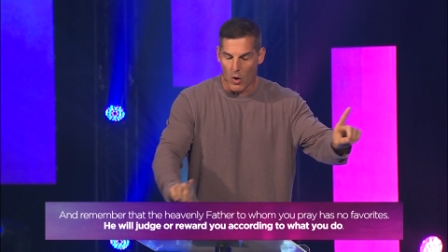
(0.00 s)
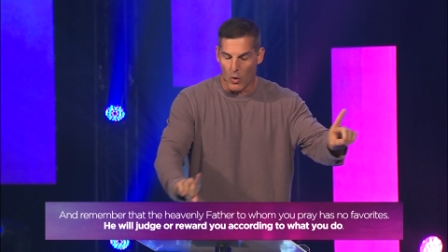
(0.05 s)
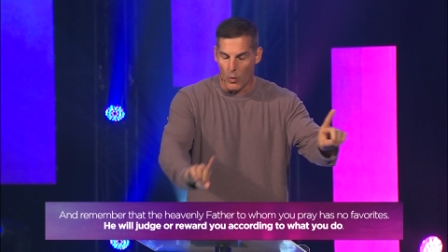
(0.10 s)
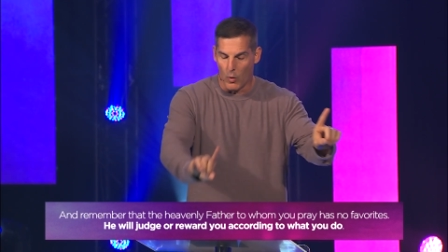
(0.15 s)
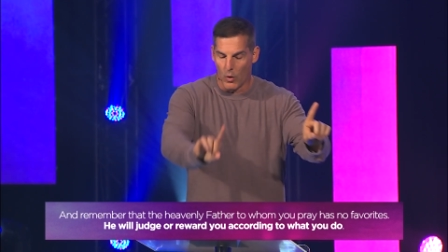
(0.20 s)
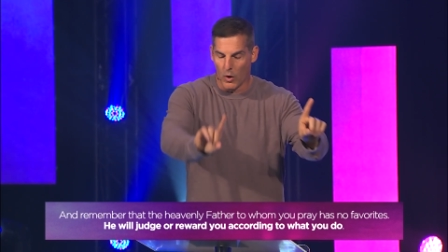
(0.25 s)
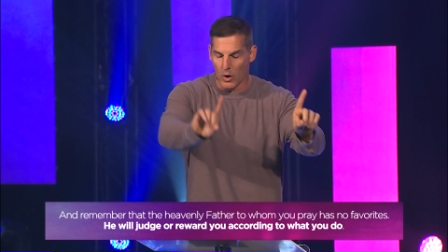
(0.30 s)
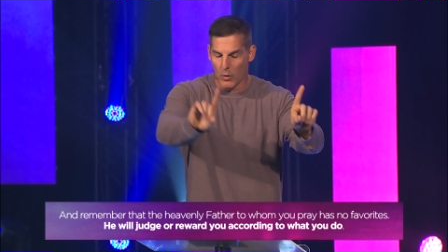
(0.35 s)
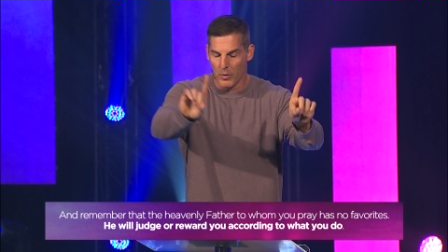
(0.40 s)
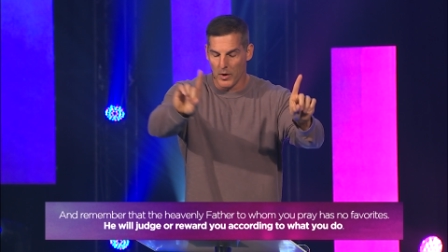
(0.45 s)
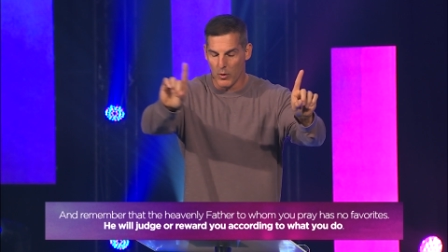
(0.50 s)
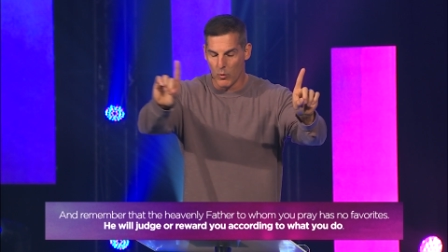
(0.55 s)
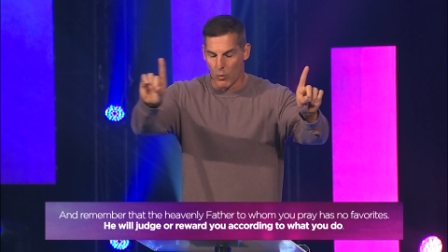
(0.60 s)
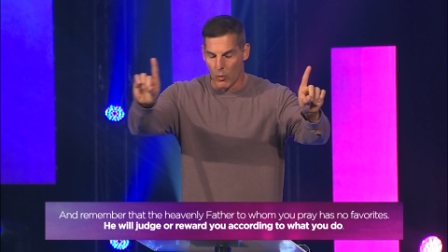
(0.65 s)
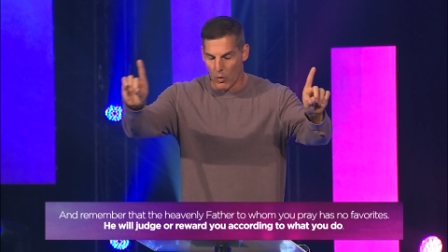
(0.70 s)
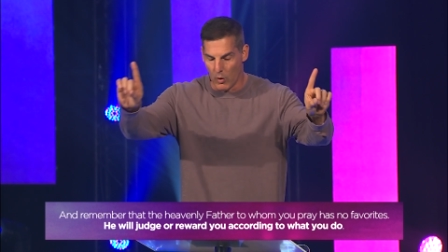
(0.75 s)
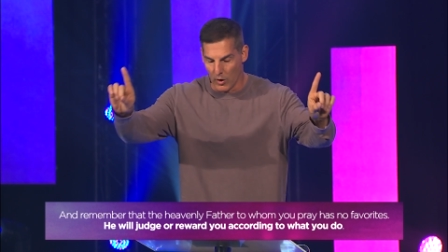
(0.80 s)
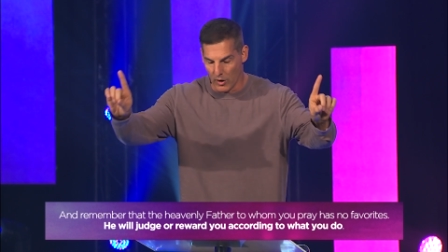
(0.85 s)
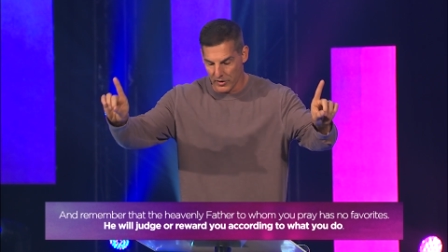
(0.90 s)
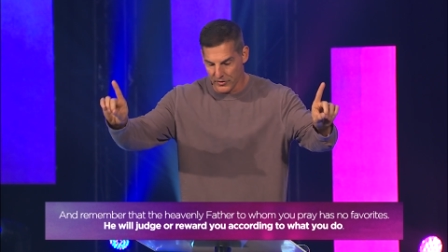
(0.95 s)
or
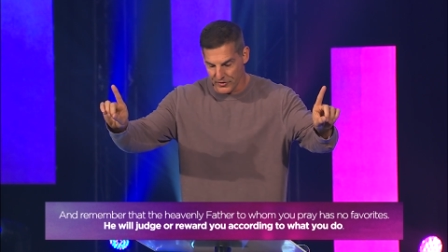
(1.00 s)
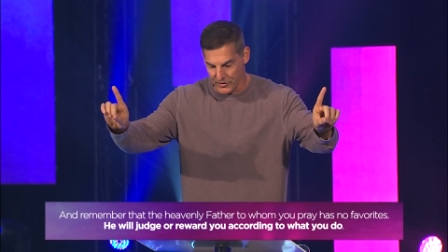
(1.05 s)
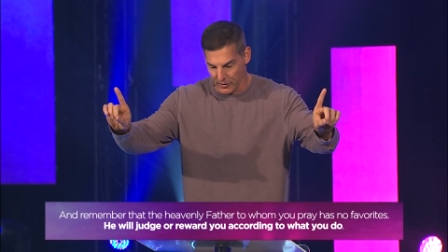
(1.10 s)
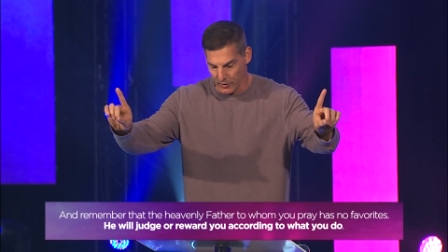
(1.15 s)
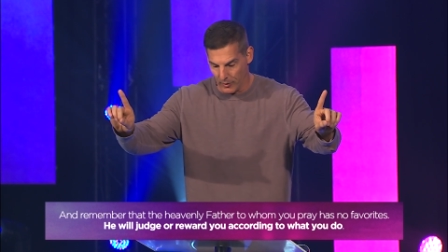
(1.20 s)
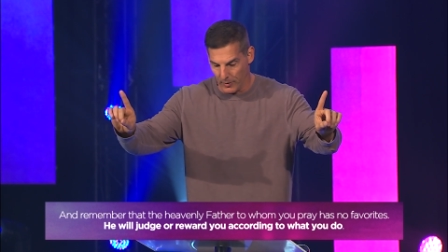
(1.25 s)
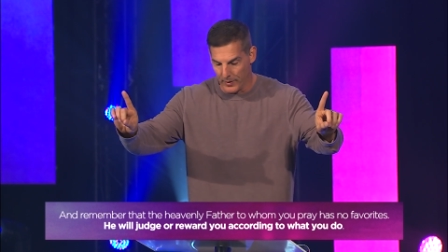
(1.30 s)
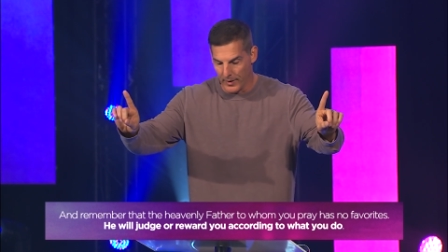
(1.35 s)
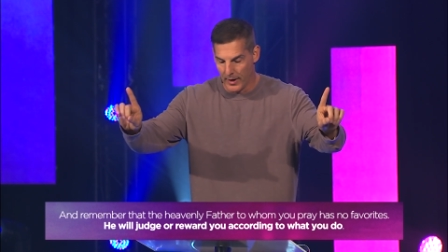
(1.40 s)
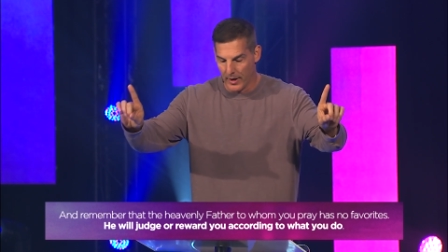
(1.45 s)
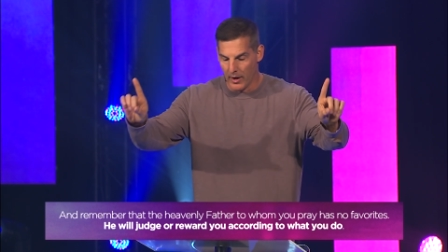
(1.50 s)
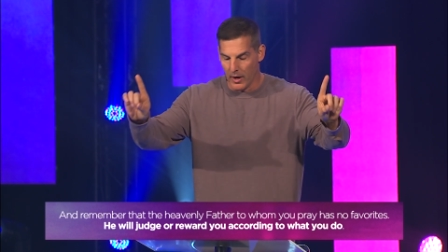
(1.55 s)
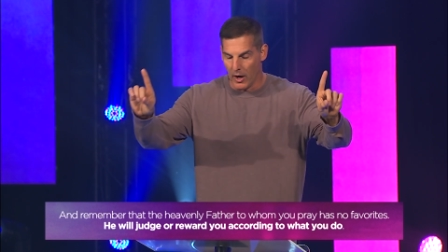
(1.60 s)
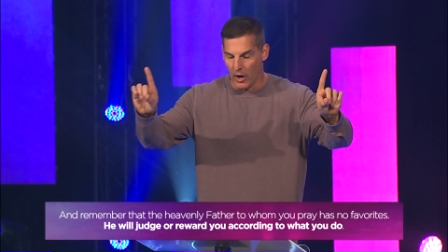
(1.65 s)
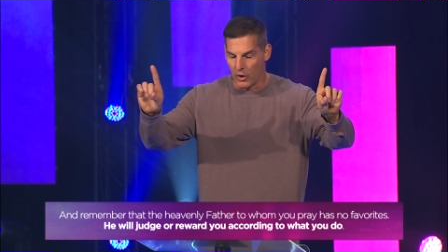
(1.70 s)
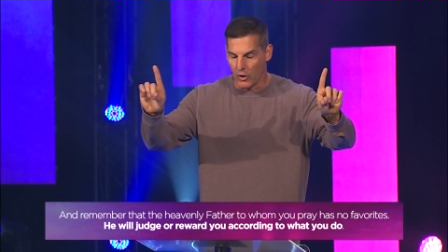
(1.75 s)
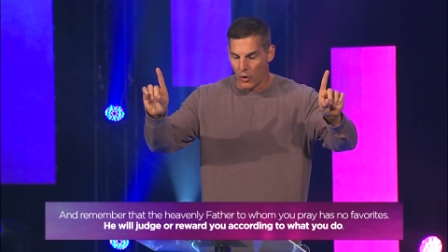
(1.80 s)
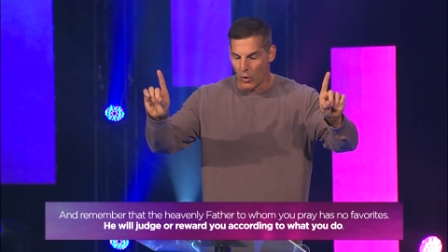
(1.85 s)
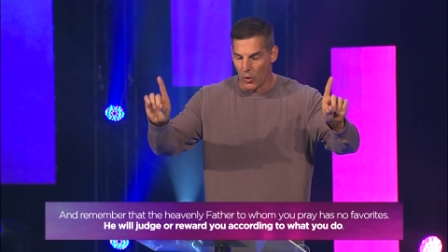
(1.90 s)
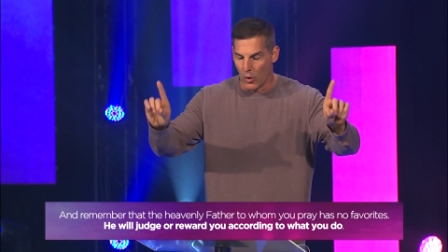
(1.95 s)
reward you
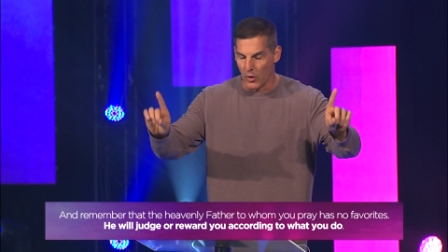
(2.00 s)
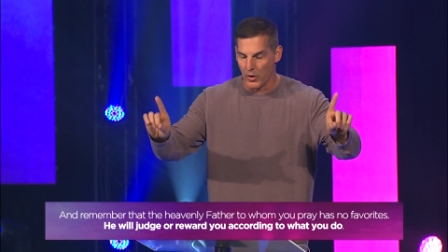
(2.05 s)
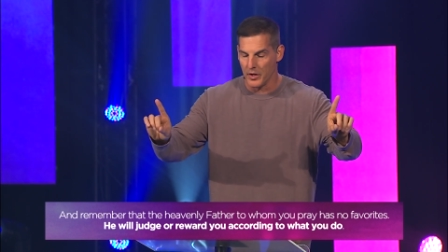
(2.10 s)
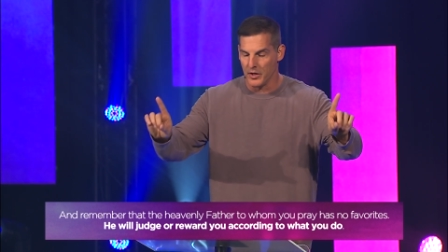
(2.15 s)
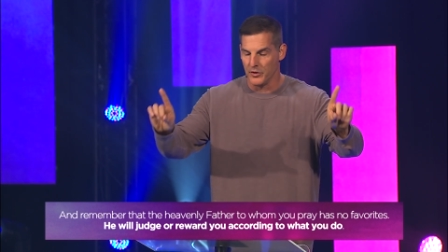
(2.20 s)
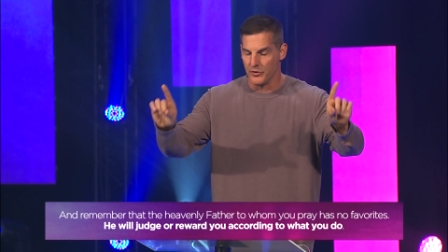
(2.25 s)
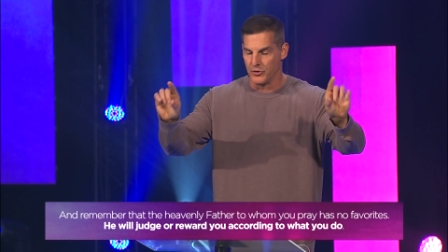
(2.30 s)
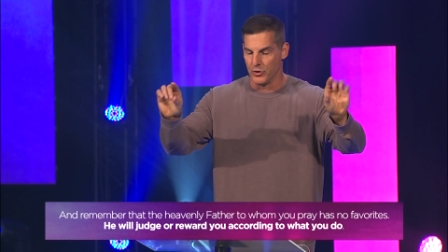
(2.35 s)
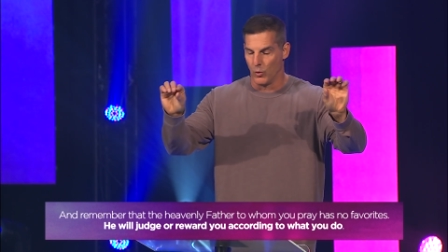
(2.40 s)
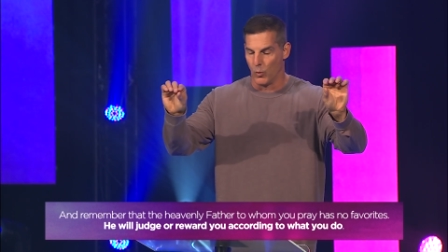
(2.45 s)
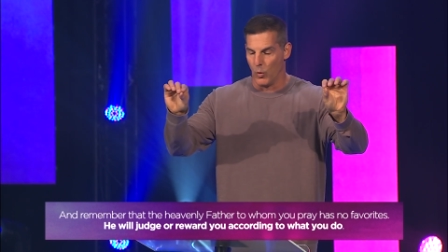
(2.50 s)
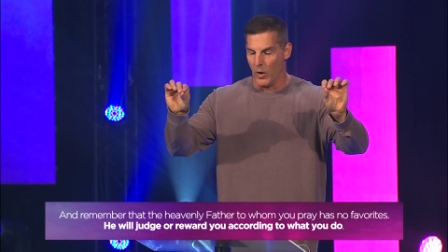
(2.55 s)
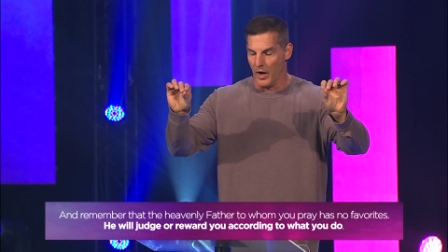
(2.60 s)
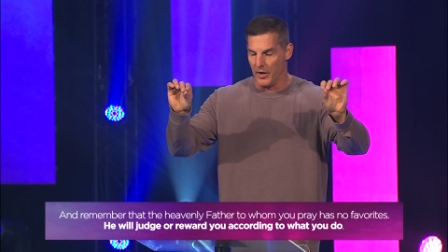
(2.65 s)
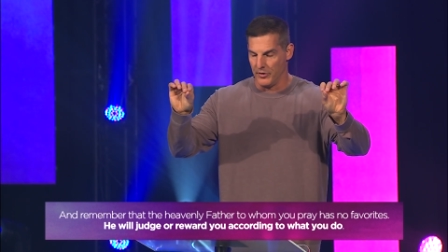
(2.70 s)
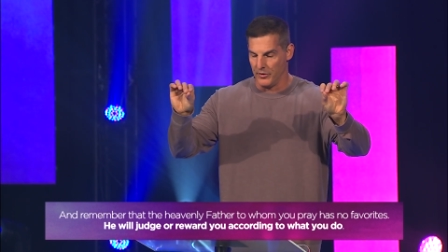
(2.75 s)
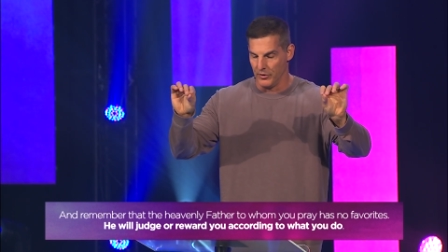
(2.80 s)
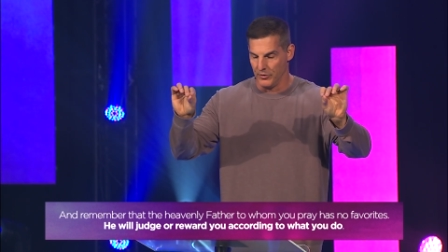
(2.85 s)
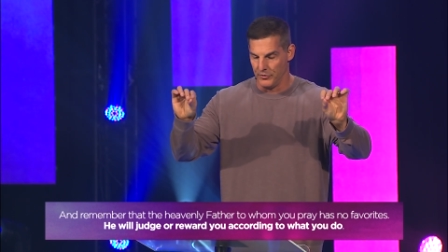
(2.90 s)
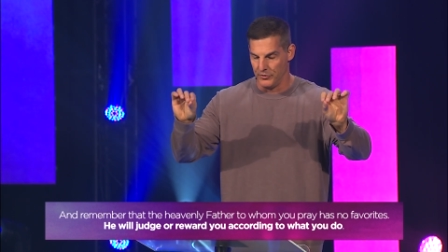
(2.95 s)
according to
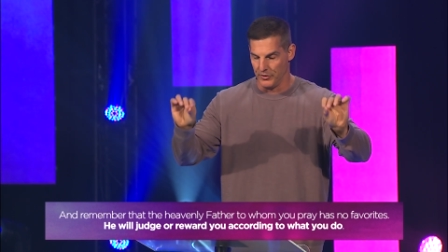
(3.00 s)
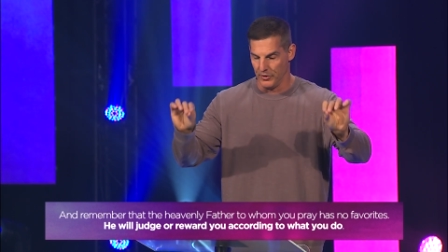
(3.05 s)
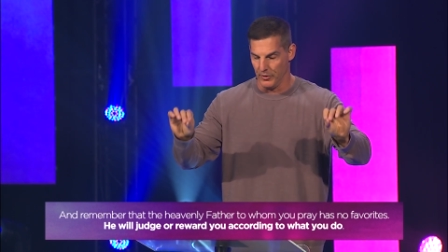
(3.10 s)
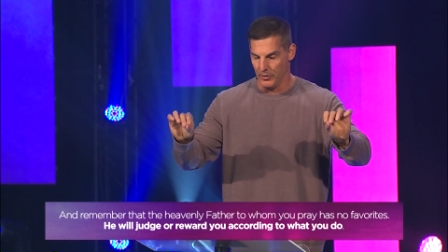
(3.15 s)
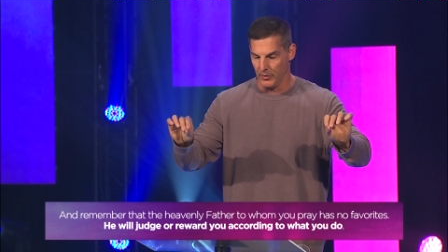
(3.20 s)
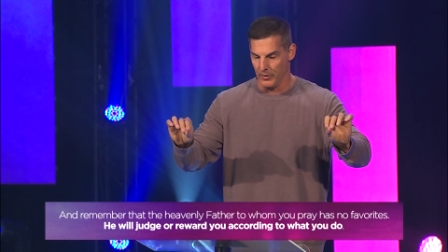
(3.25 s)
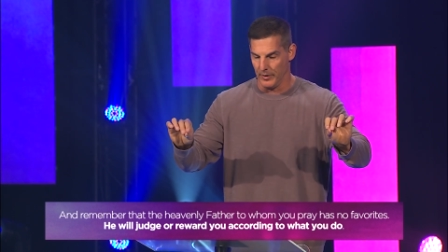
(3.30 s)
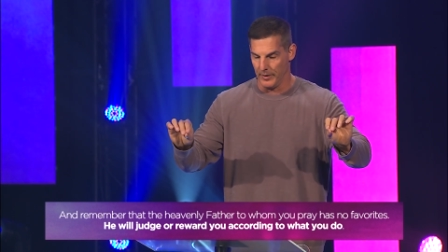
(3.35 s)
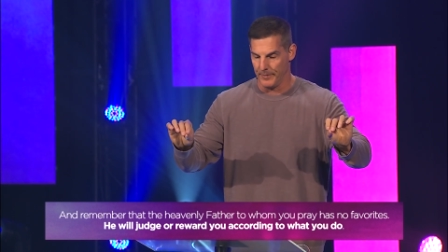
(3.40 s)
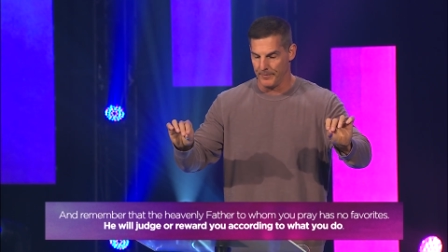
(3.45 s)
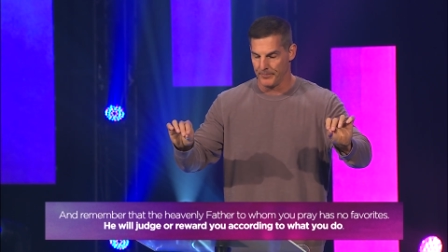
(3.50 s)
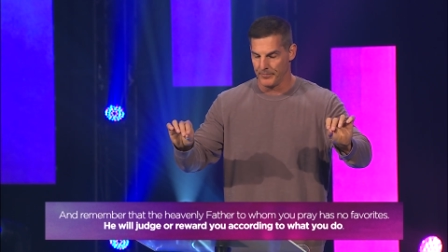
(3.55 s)
what you do.